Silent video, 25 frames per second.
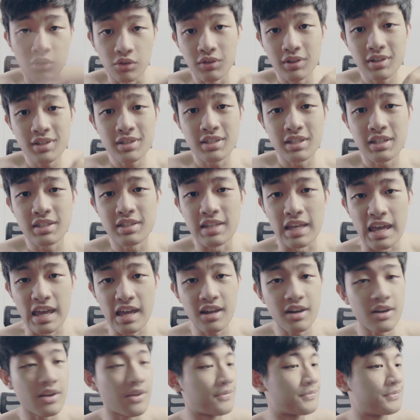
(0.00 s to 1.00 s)
this is the
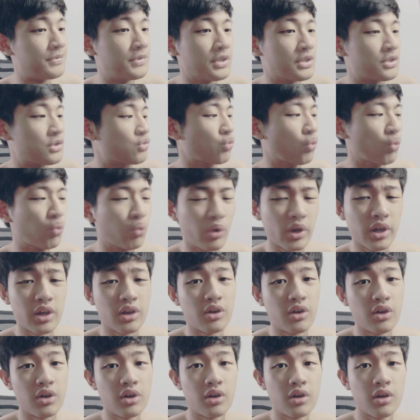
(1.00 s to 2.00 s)
end of this
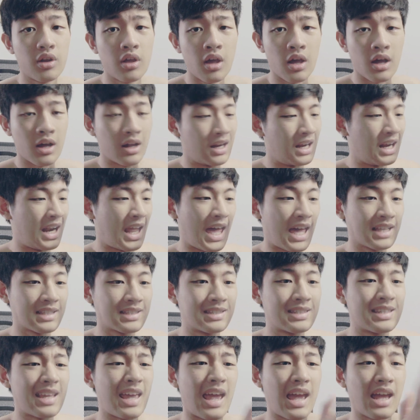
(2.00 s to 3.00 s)
weird
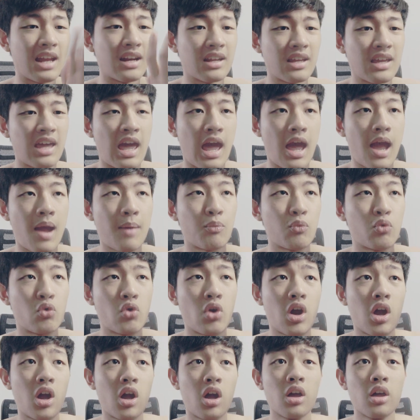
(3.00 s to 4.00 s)
lens and
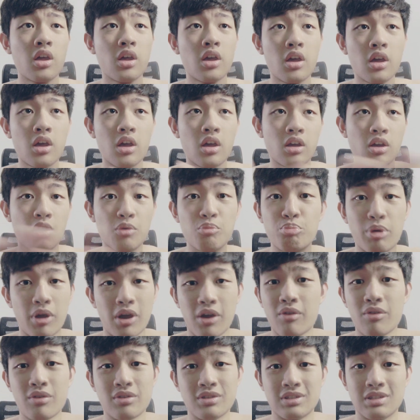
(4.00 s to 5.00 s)
camera
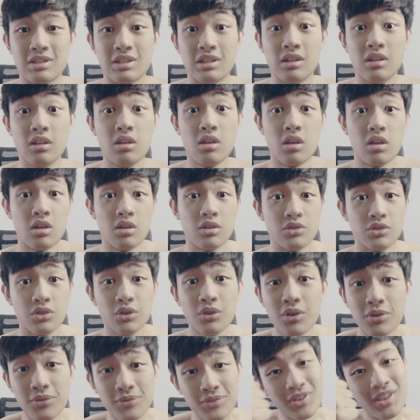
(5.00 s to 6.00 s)
comparison.
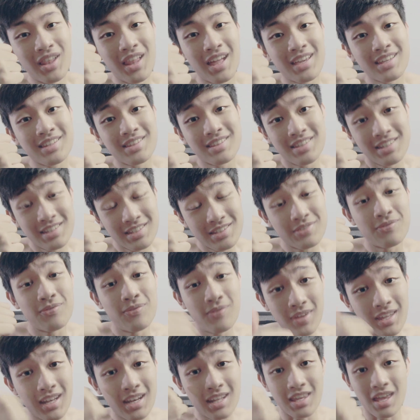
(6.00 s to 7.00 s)
So if you like this
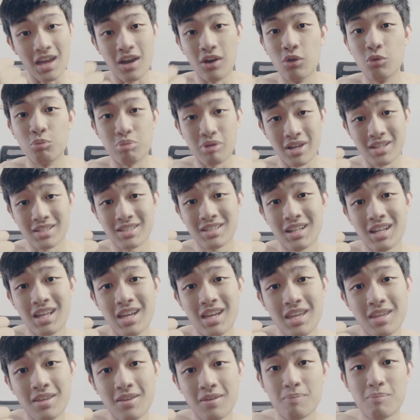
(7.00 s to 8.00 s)
video, press a
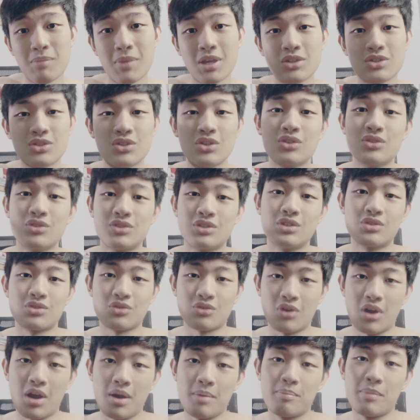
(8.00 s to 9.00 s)
like and make sure you
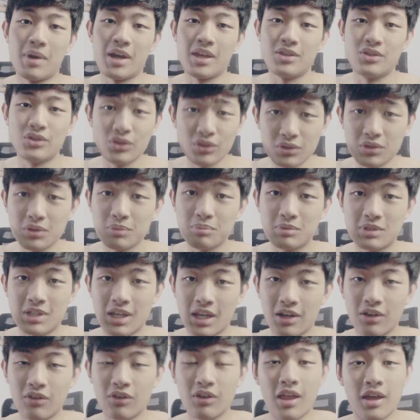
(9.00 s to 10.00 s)
subscribe my YouTube
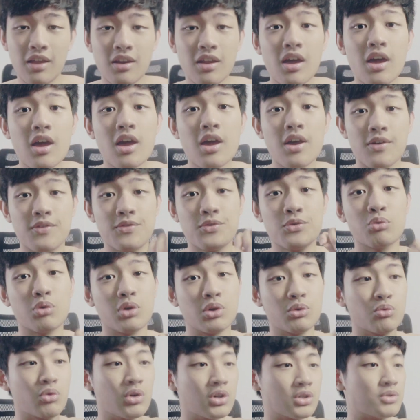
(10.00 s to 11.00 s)
channel. And if you
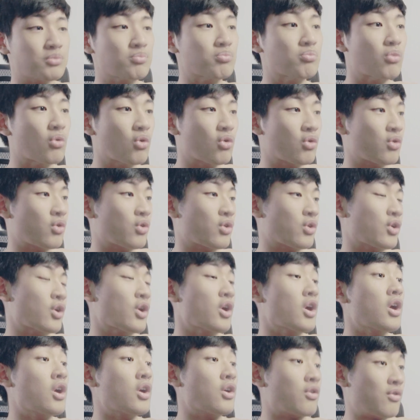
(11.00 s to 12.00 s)
want to watch
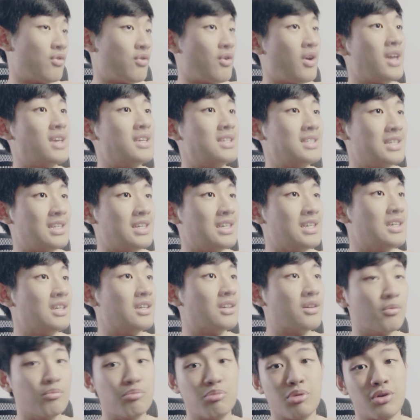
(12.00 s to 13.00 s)
more
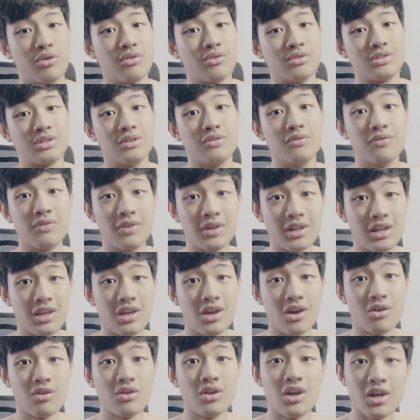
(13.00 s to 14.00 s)
crazy comparison
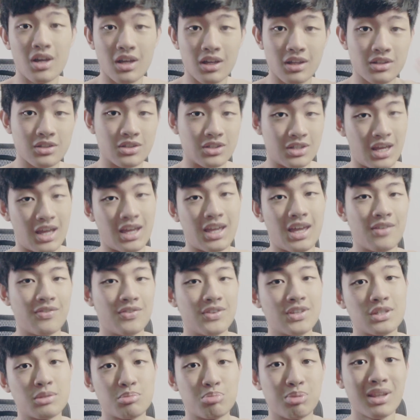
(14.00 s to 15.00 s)
video, check
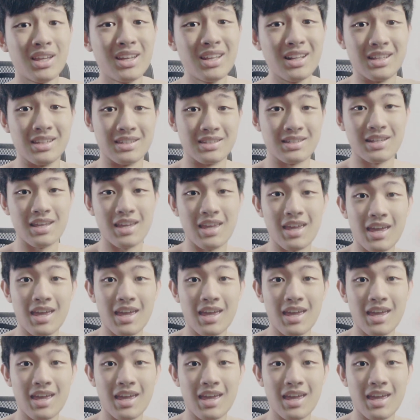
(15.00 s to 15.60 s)
out this playlist.